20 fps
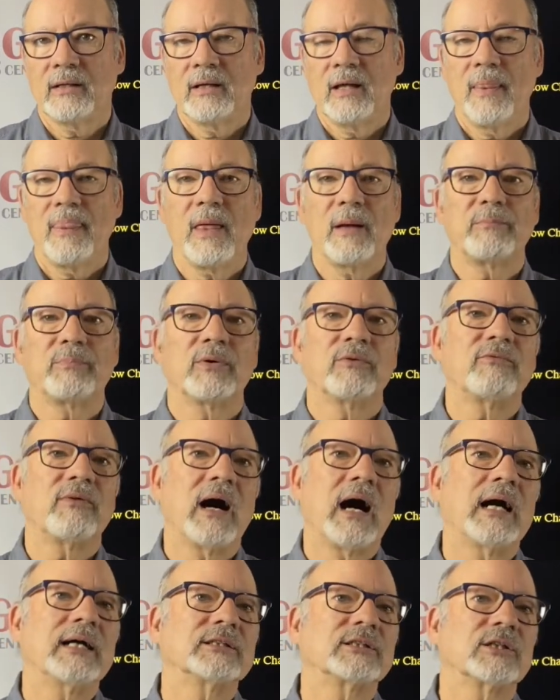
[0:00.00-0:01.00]
that
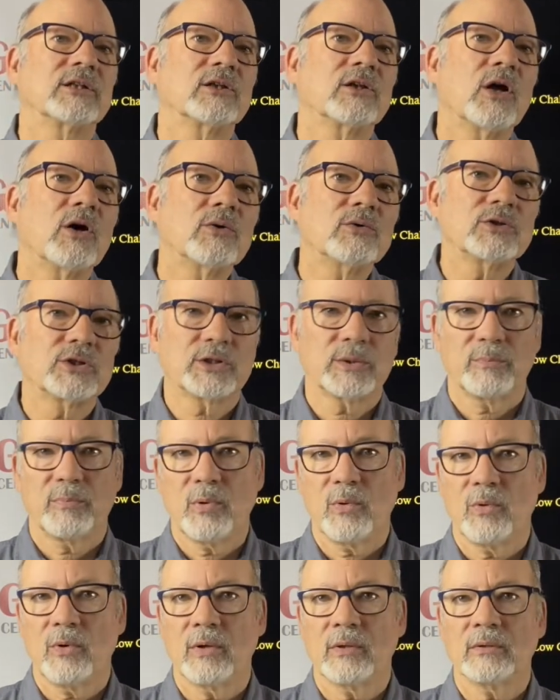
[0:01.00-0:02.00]
provides low
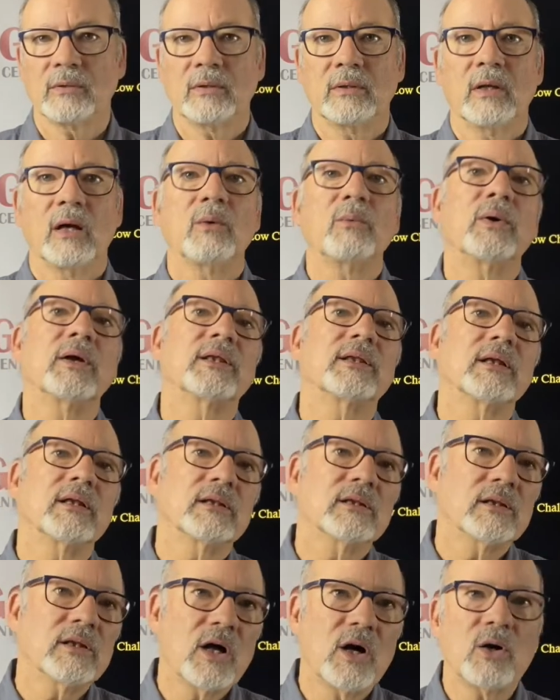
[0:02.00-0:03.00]
support with
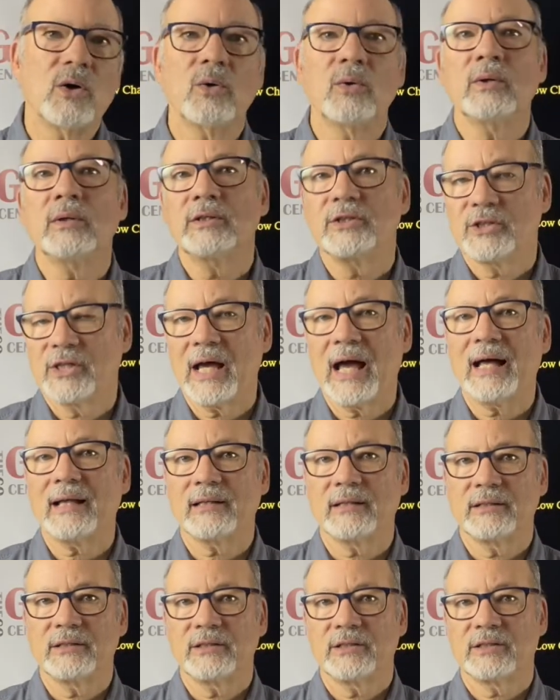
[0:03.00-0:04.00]
low
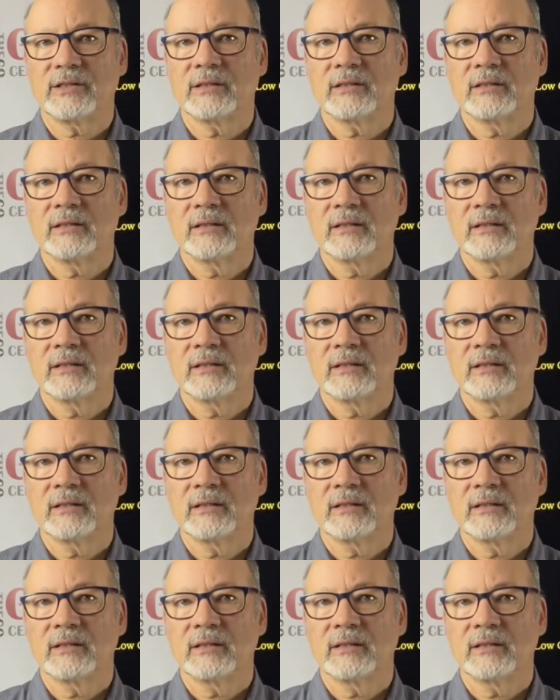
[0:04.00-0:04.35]
challenge.